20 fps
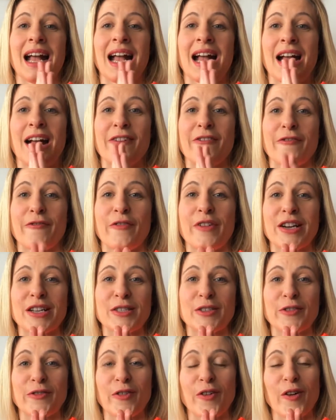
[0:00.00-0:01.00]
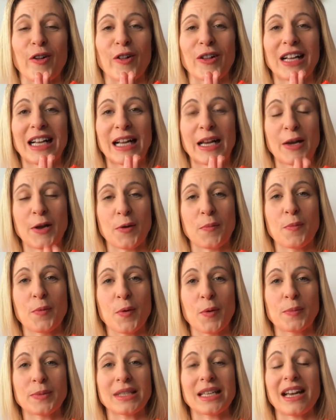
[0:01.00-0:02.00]
First of all, your
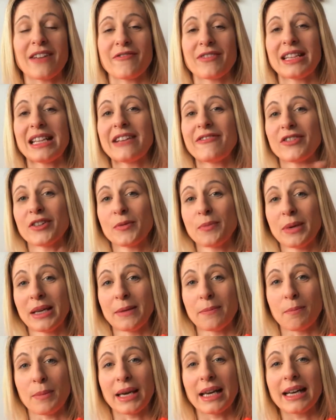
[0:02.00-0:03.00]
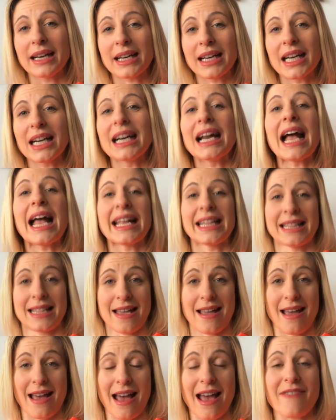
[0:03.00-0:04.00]
boobs have never been bigger and
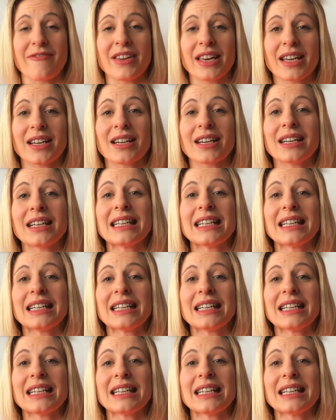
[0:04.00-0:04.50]
heavier